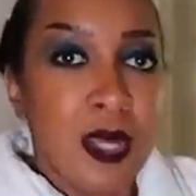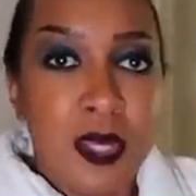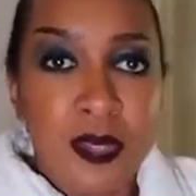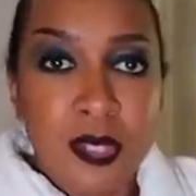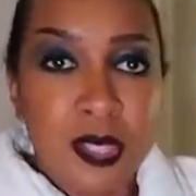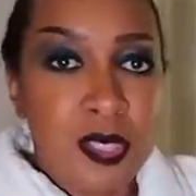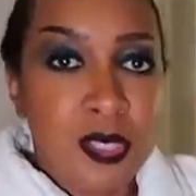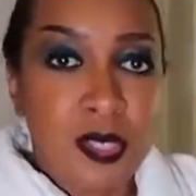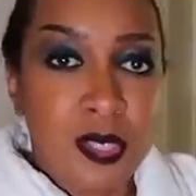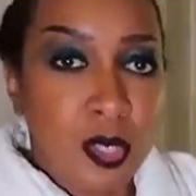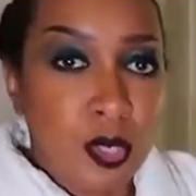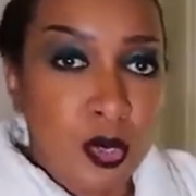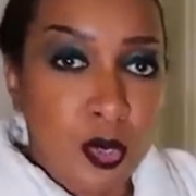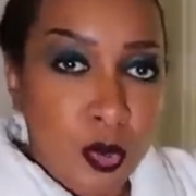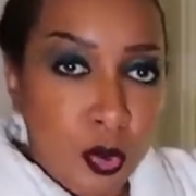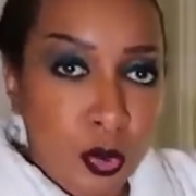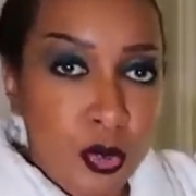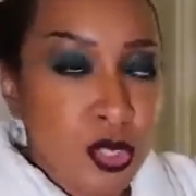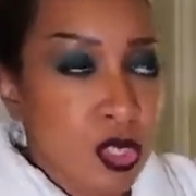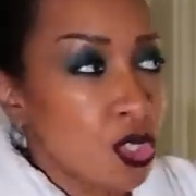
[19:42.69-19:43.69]
This is a
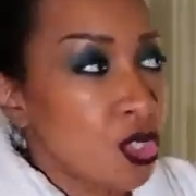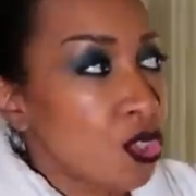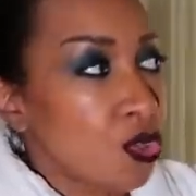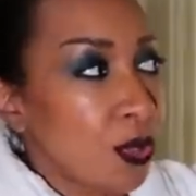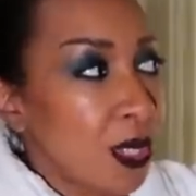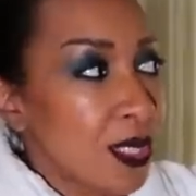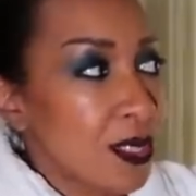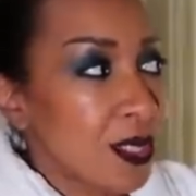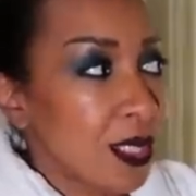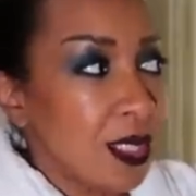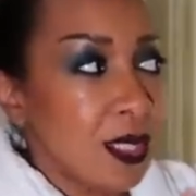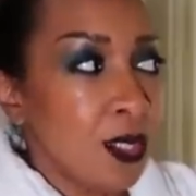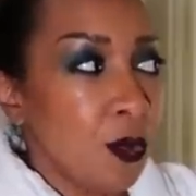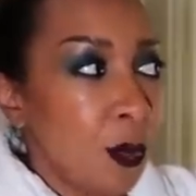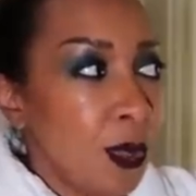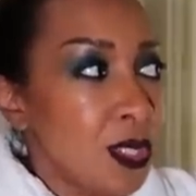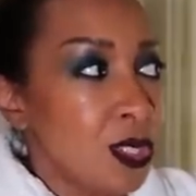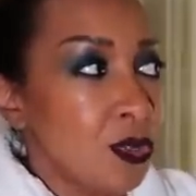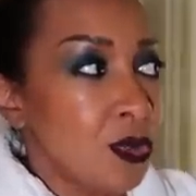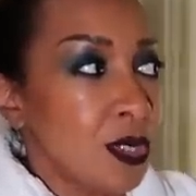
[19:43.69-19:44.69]
gorgeous dress in the
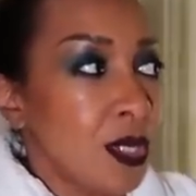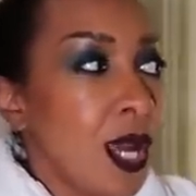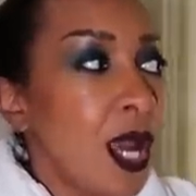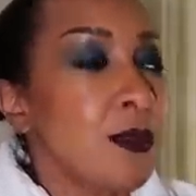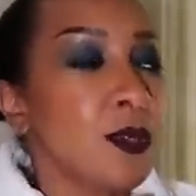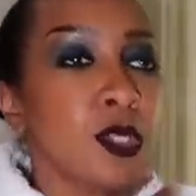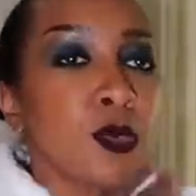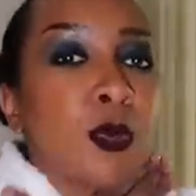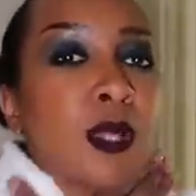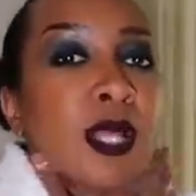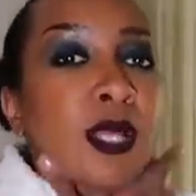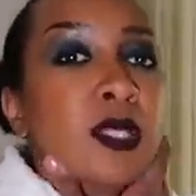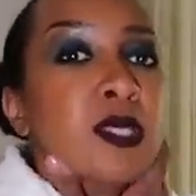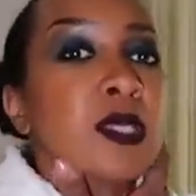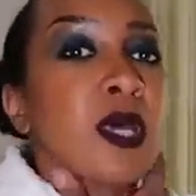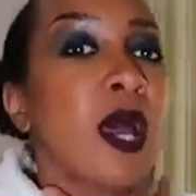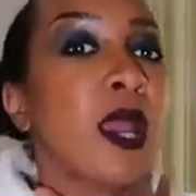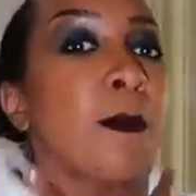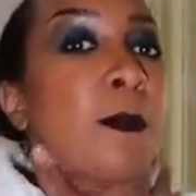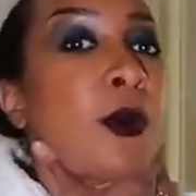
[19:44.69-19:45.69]
winter time. Just wear like a
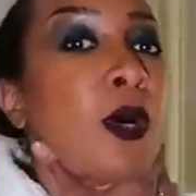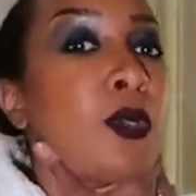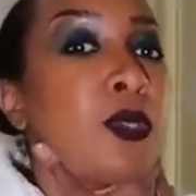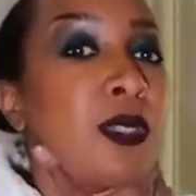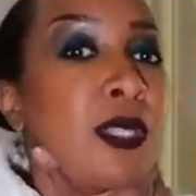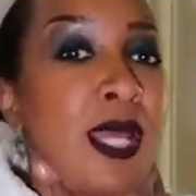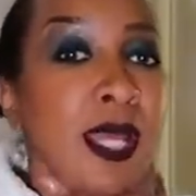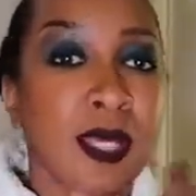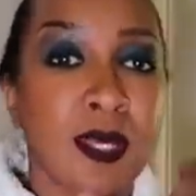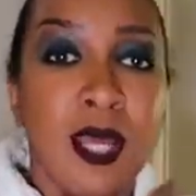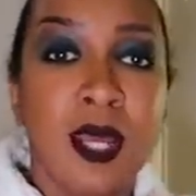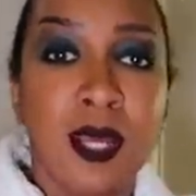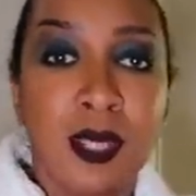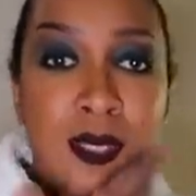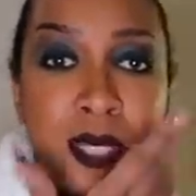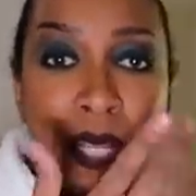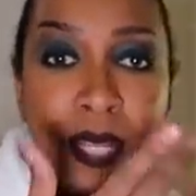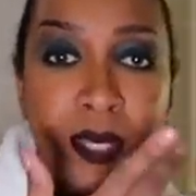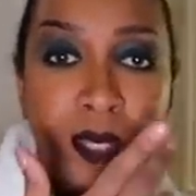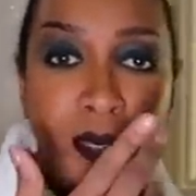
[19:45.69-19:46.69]
tight polo neck,
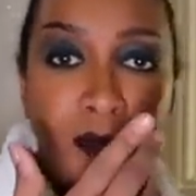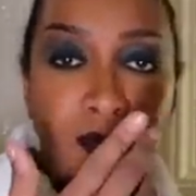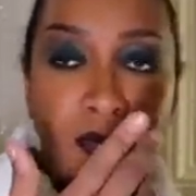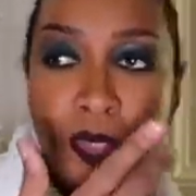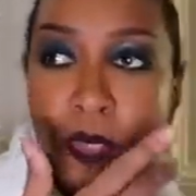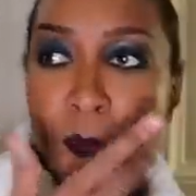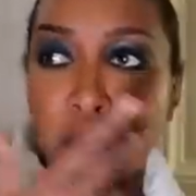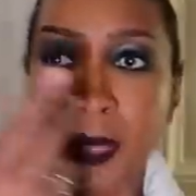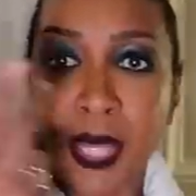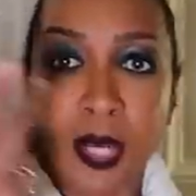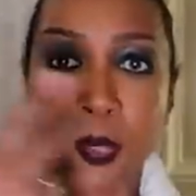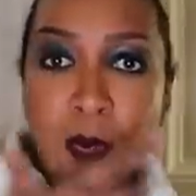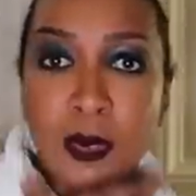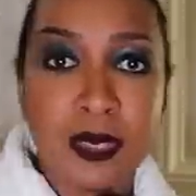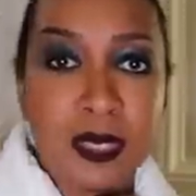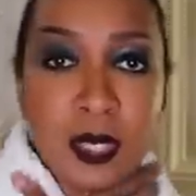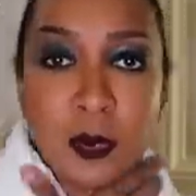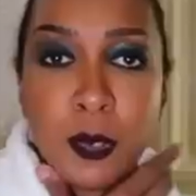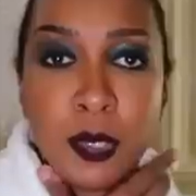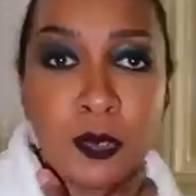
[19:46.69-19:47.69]
like the black
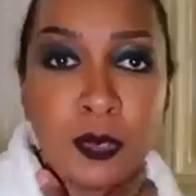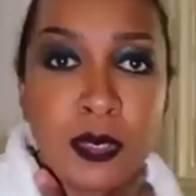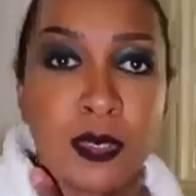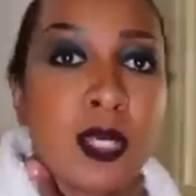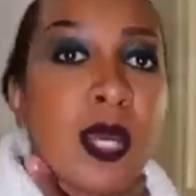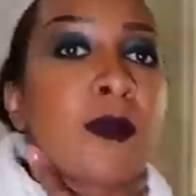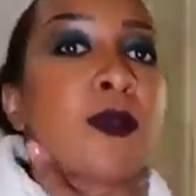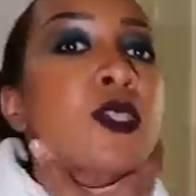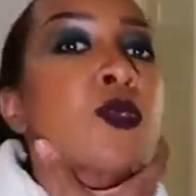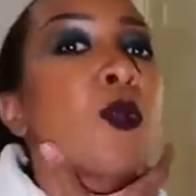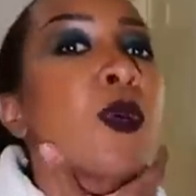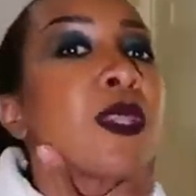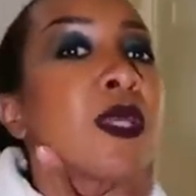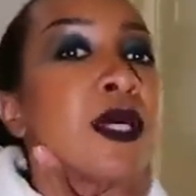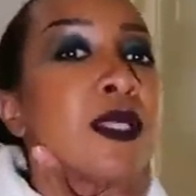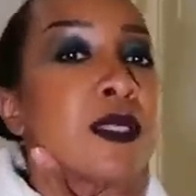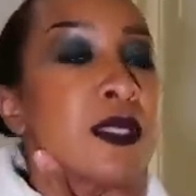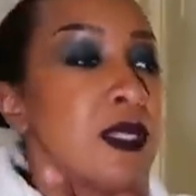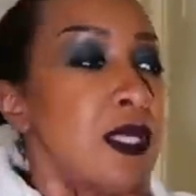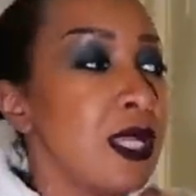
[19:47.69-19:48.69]
ones I wear all the time. Just wear that
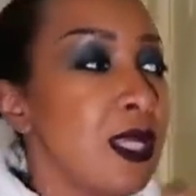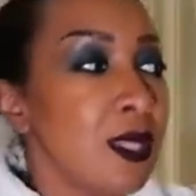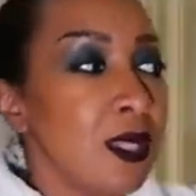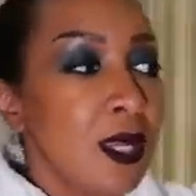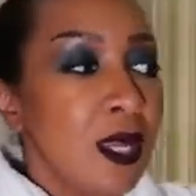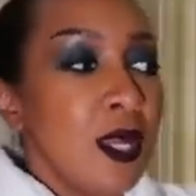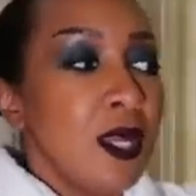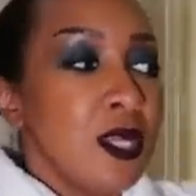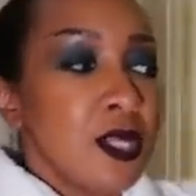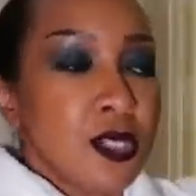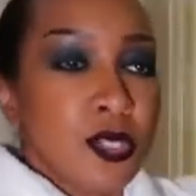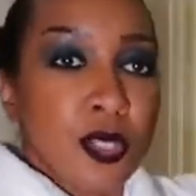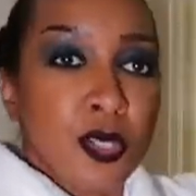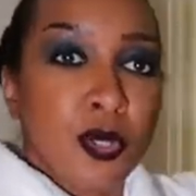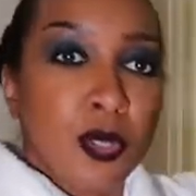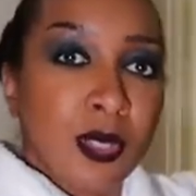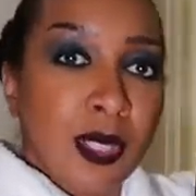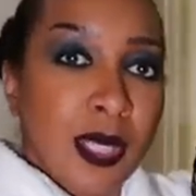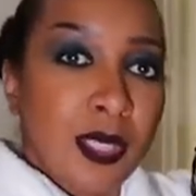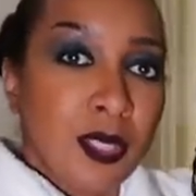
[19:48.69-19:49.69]
underneath. So you
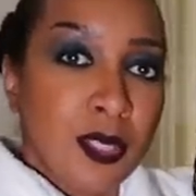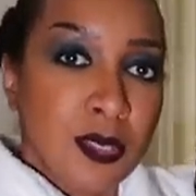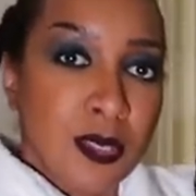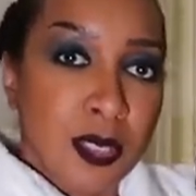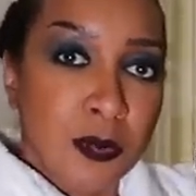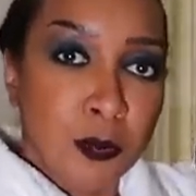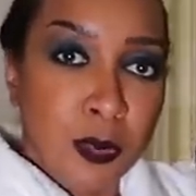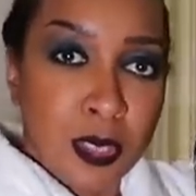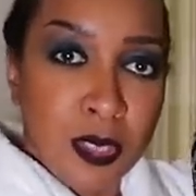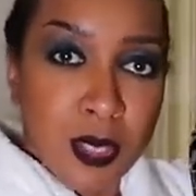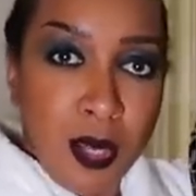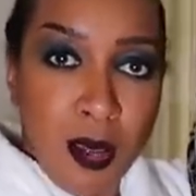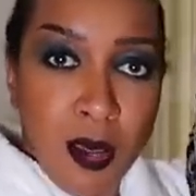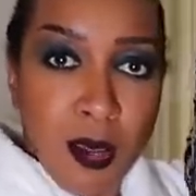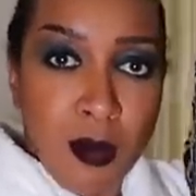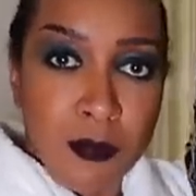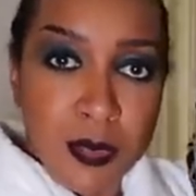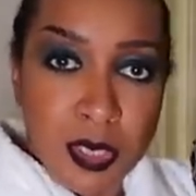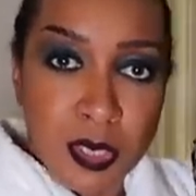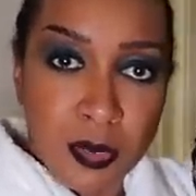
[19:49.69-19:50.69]
got like, and with the
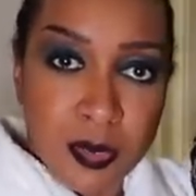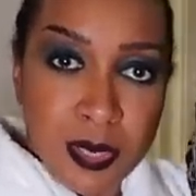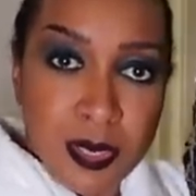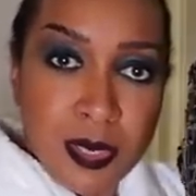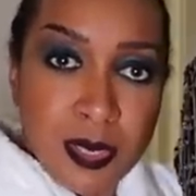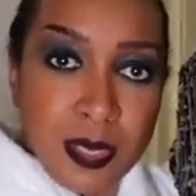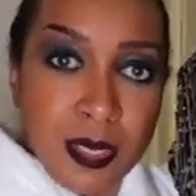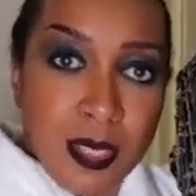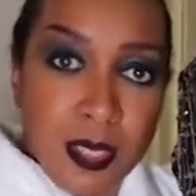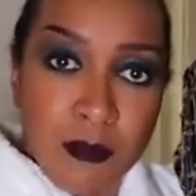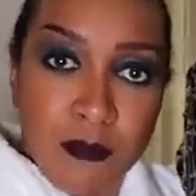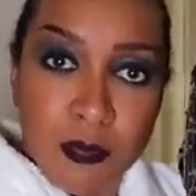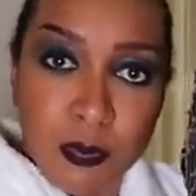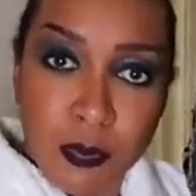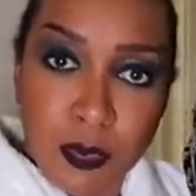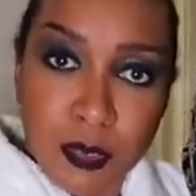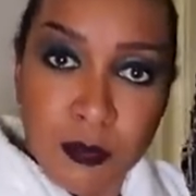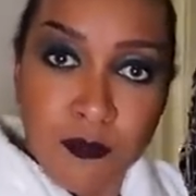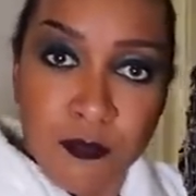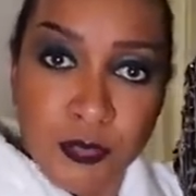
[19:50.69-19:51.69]
arms, you know, the sleeves
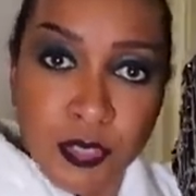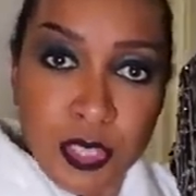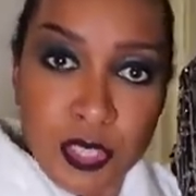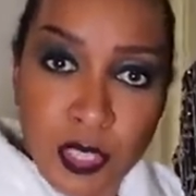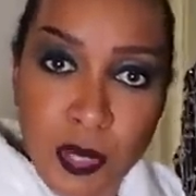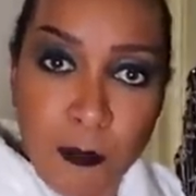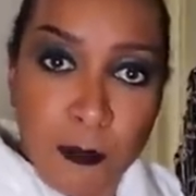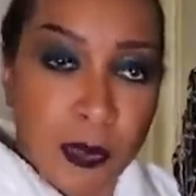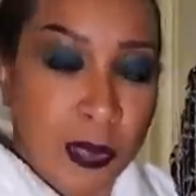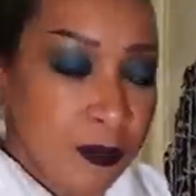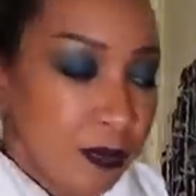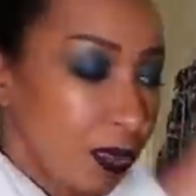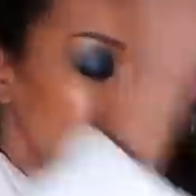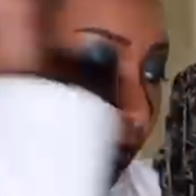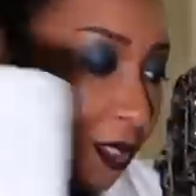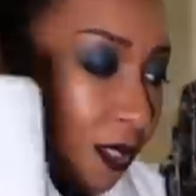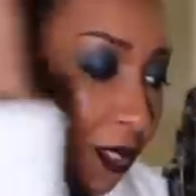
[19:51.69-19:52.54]
for the jumper.